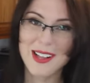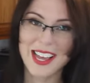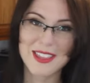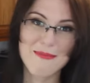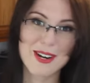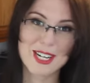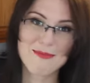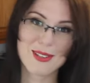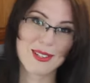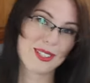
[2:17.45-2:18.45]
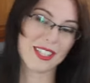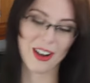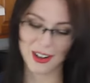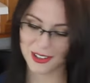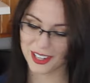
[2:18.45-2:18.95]
and the marshmallows
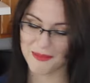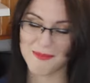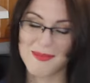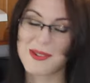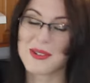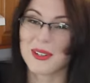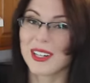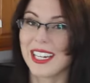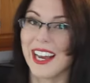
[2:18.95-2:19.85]
all come pouring